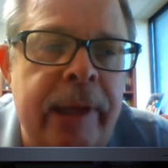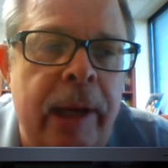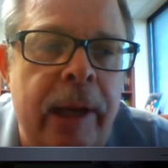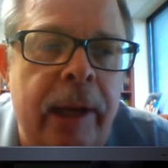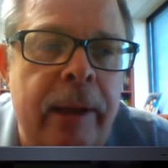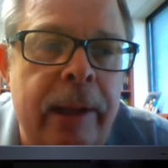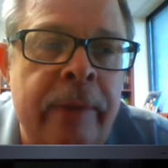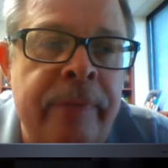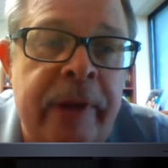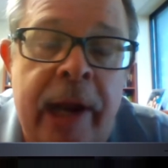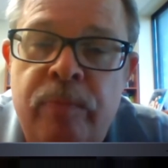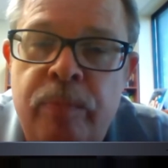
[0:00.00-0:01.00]

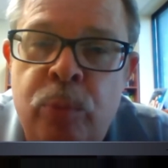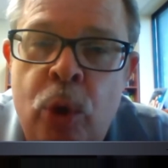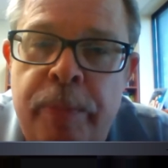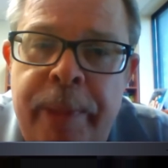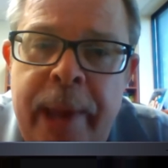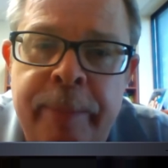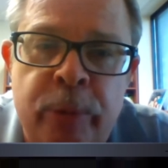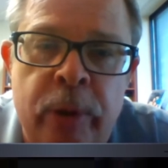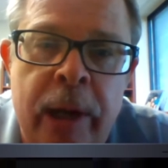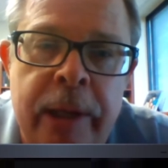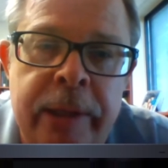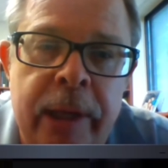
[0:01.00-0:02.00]
then I wrote a paper
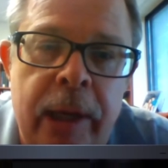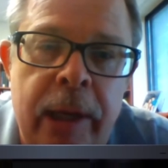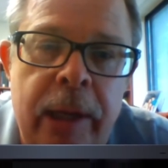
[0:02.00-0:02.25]
on